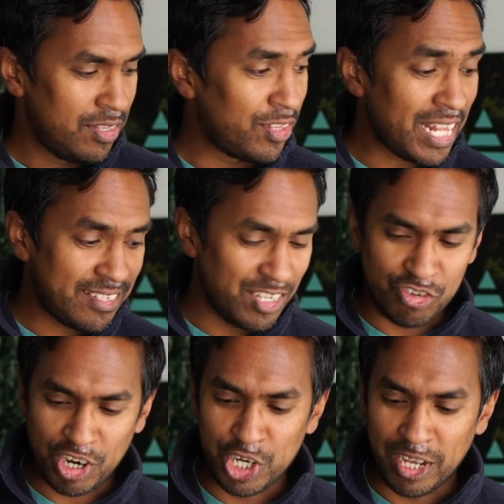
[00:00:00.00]
So that's the
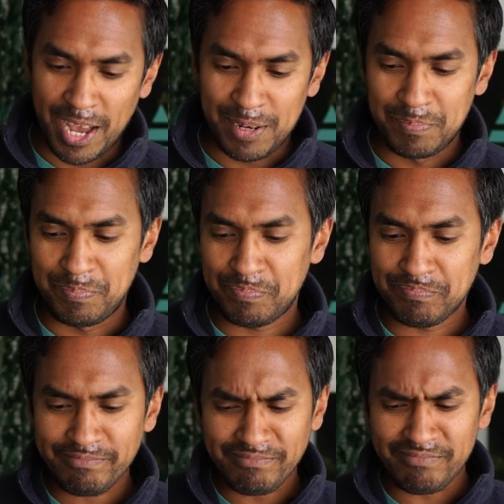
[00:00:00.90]
instruction guide.
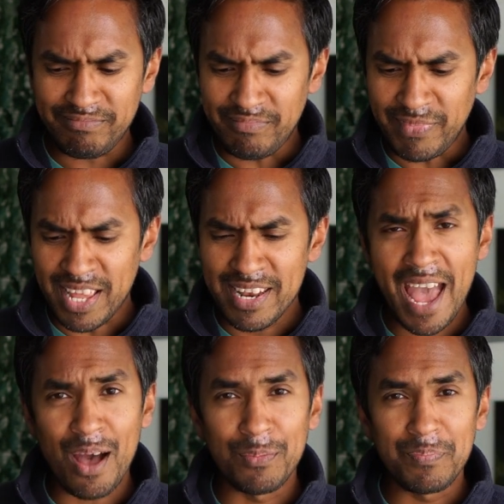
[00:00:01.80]

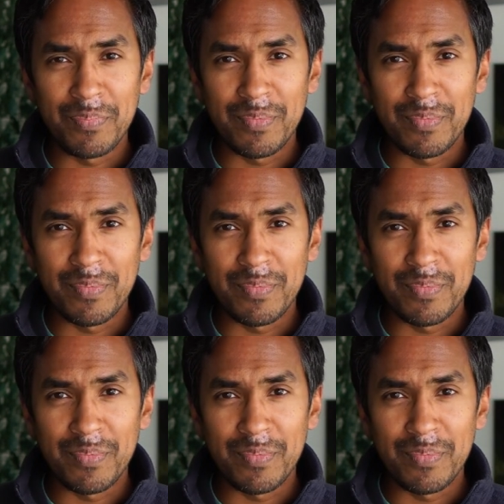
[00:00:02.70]
Now,